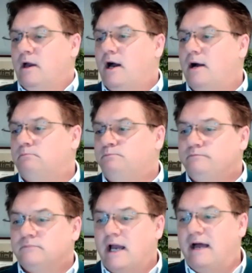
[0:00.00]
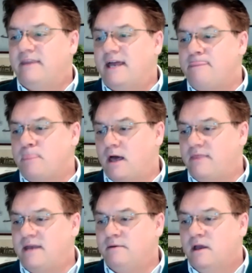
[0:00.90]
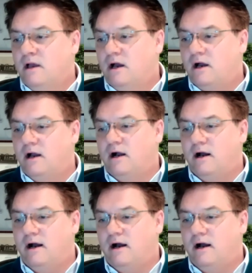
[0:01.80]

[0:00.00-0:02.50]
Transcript: um, and then and then uh,